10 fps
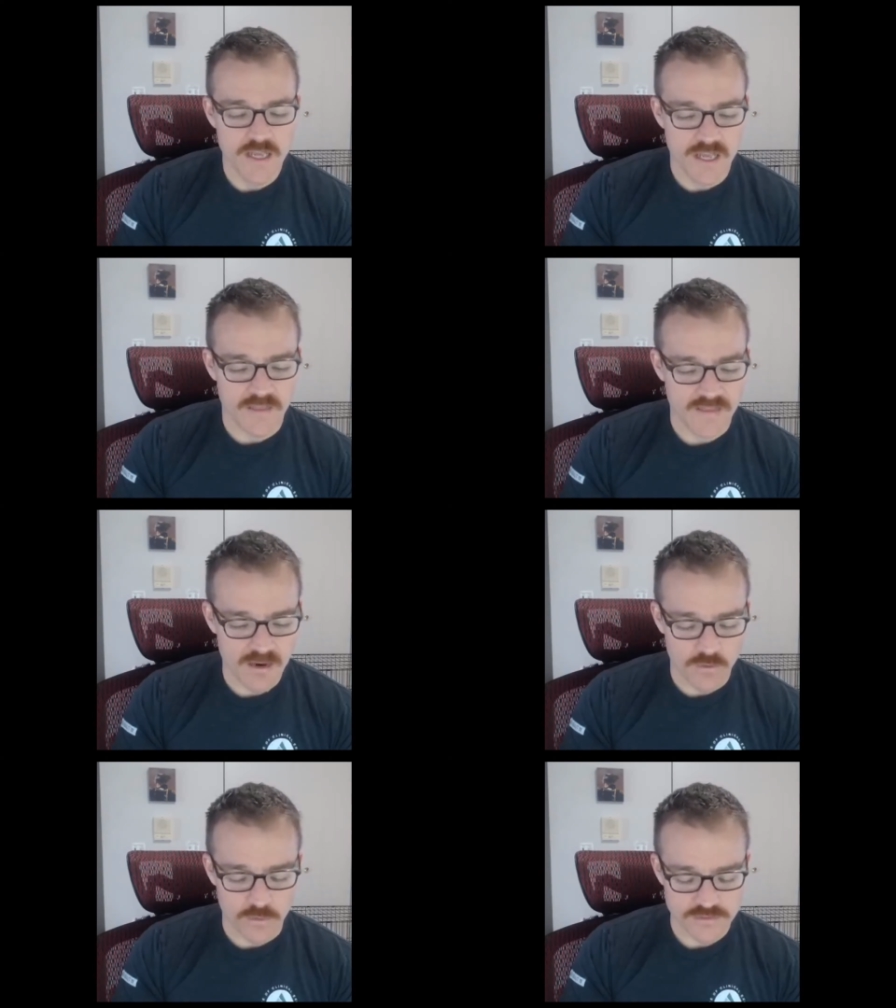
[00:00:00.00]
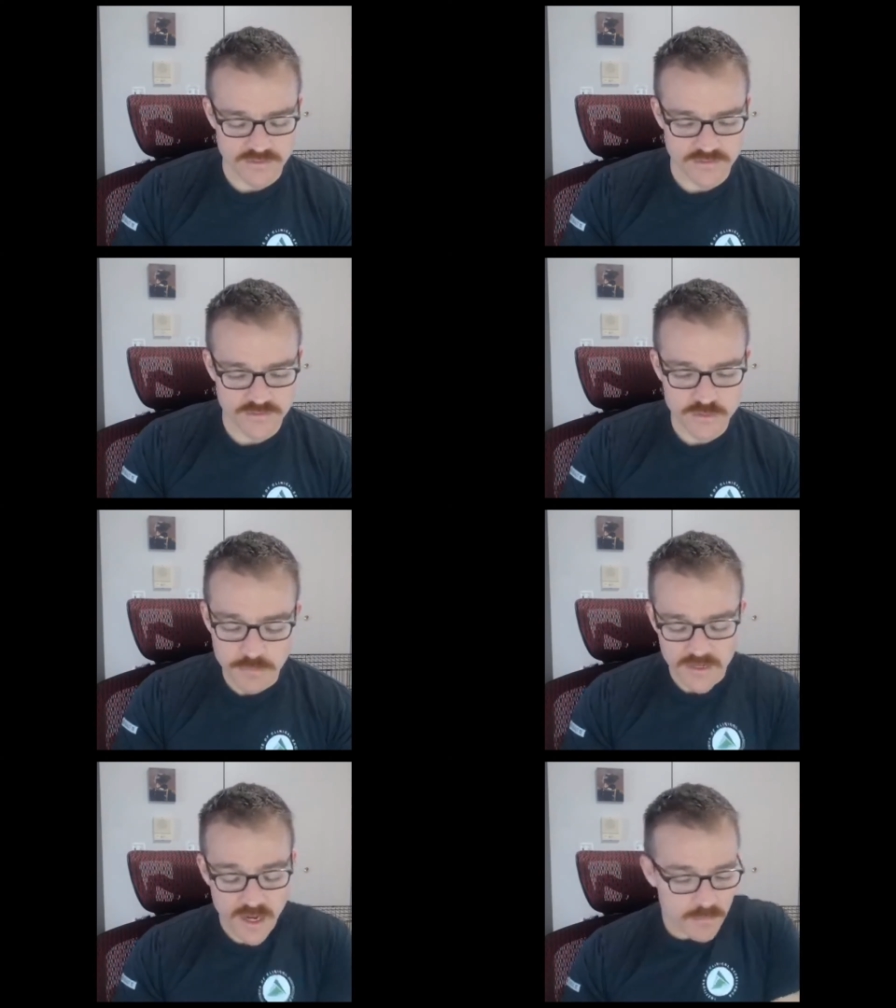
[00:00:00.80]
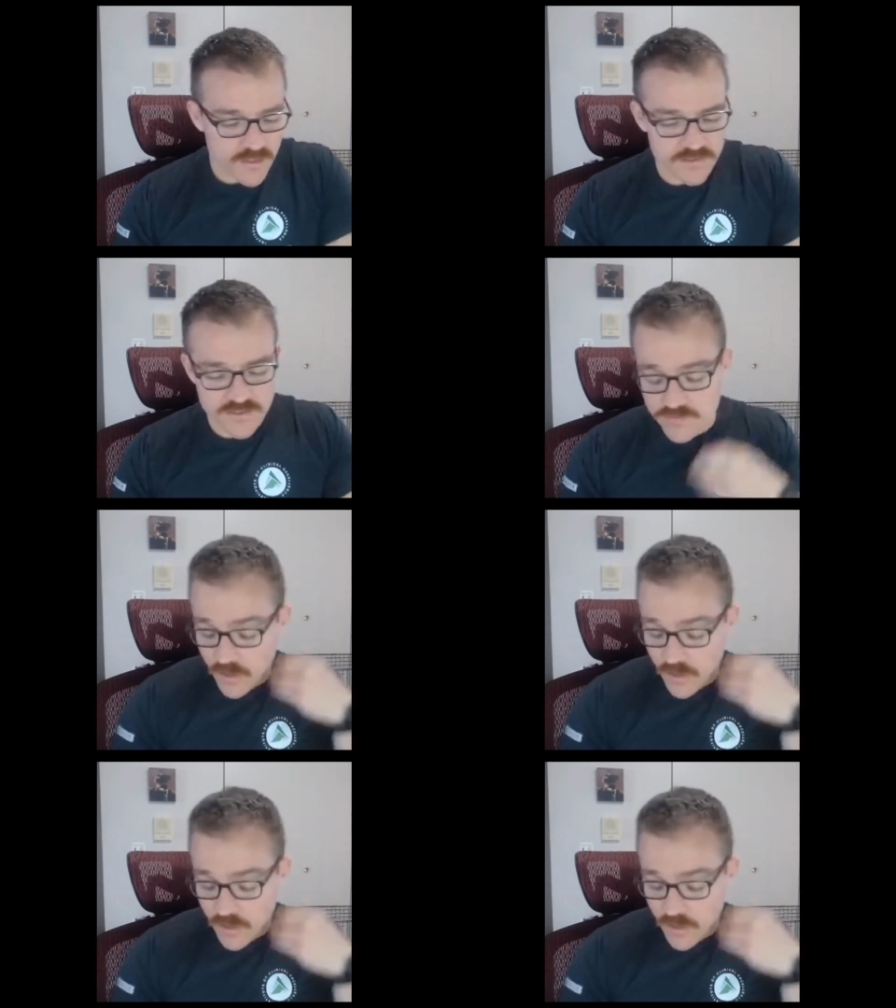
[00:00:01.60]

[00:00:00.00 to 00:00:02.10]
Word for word: and that course is super comprehensive.